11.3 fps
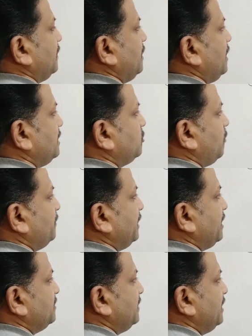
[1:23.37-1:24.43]
Its
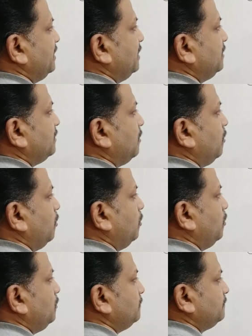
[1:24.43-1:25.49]
optical center
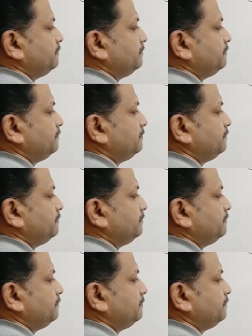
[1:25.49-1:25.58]
O.